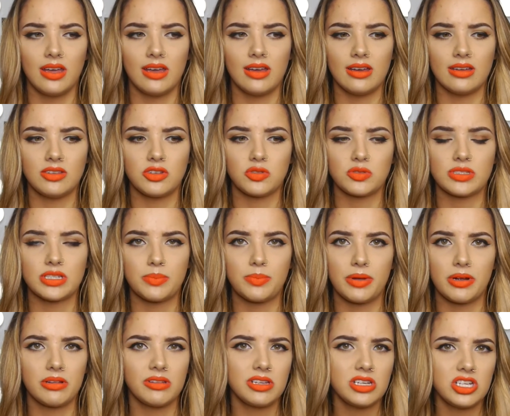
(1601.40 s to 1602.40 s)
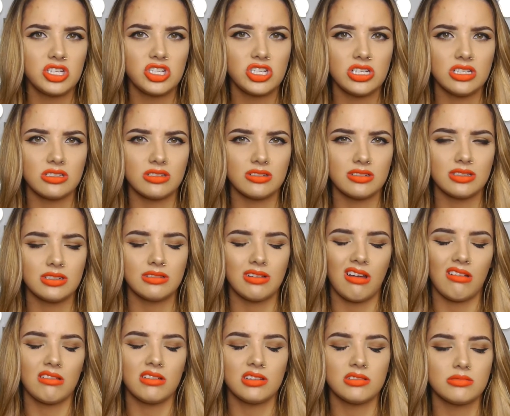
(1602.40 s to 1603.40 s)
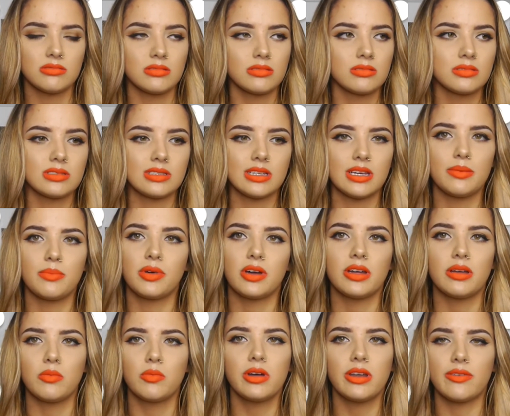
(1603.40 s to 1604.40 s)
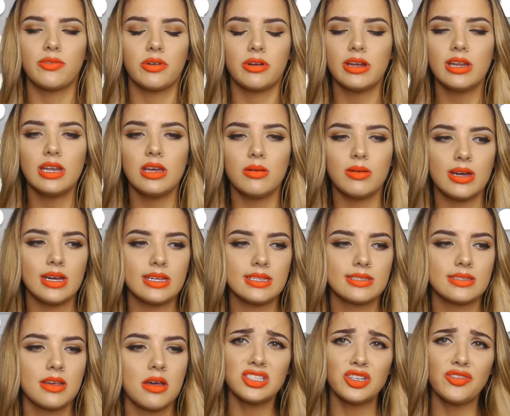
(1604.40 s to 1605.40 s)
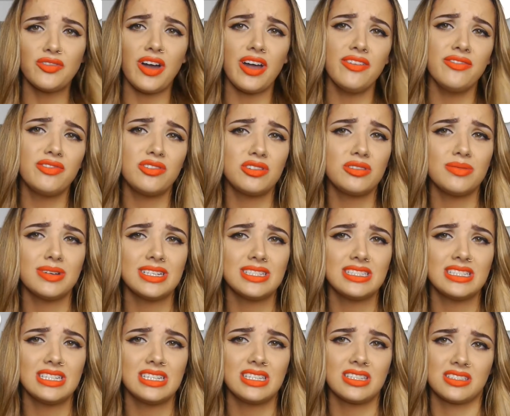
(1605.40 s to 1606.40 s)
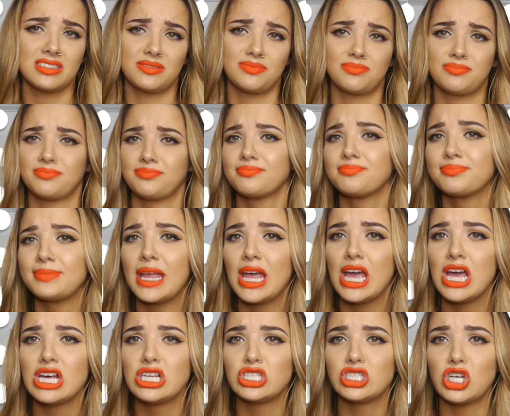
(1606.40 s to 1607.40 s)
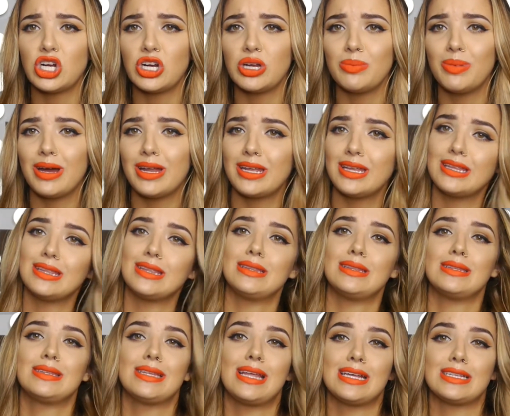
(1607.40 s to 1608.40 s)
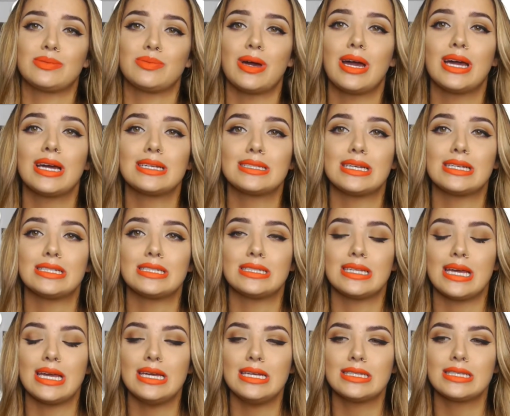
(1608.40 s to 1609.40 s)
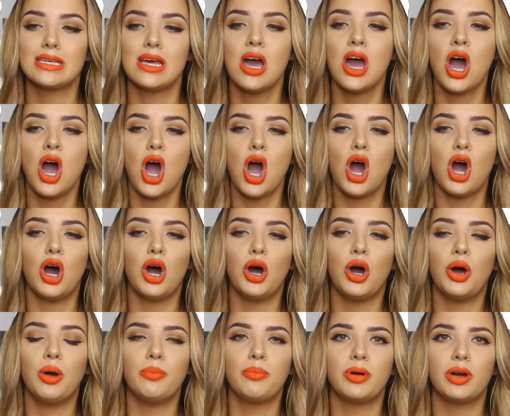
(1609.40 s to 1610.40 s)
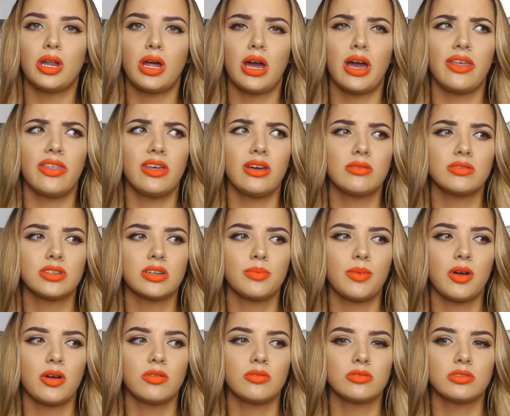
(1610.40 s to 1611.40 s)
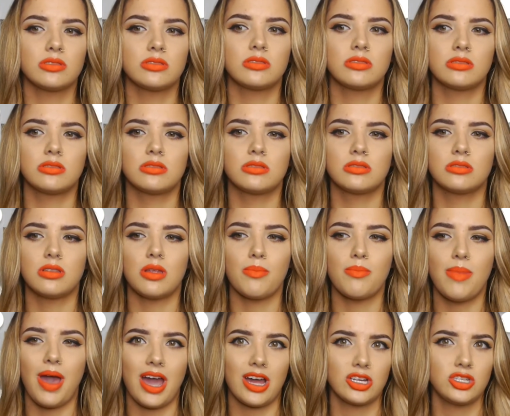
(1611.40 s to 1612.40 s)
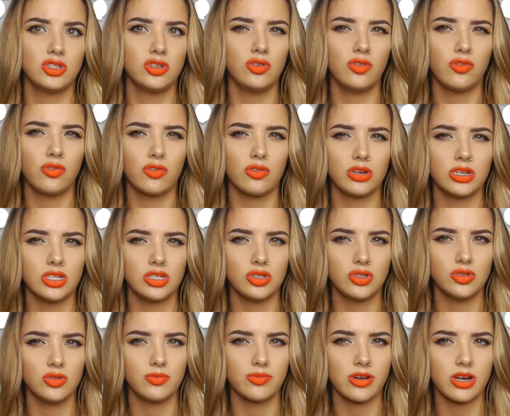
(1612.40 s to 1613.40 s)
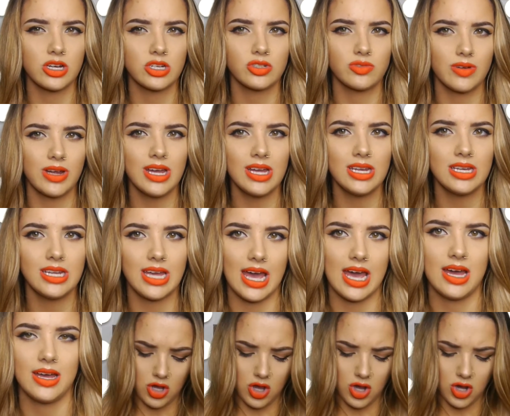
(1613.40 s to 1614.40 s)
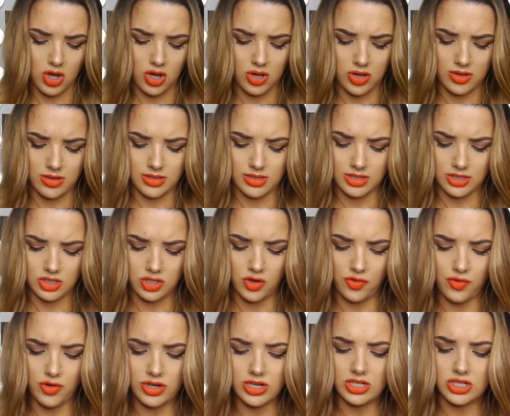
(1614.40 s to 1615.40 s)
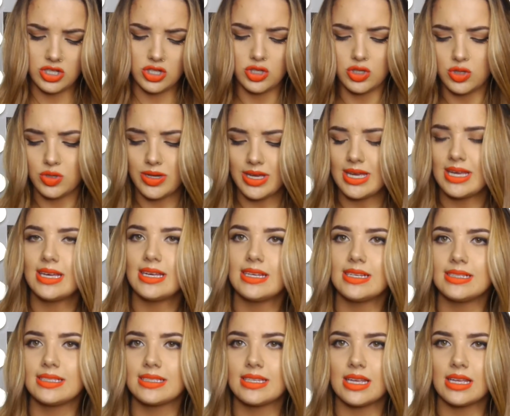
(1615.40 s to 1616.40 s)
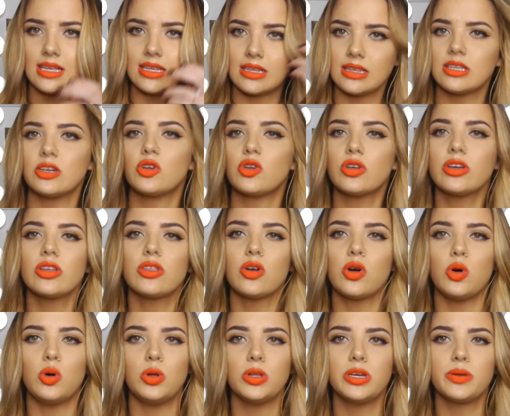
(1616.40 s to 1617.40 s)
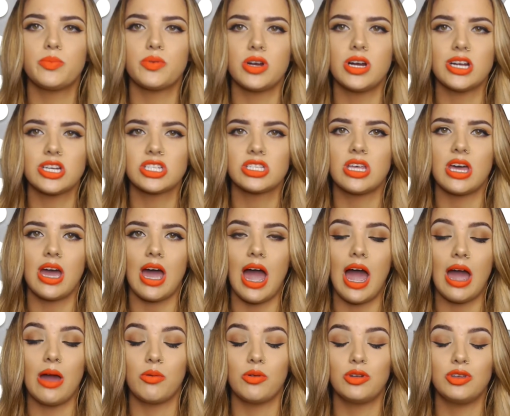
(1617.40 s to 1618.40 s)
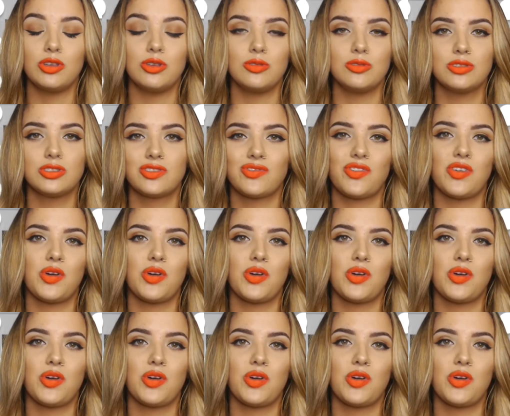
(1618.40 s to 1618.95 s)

and there was, like, barely any cheese on it. I don't know. It was lame, but whatever. Anyways, so if I have food in my teeth, sorry about it. That's why, because I just ate... Um, but I think I was talking about the MAC two forty-two brush, right? Yeah. So the two forty-two is literally the only brush that I will use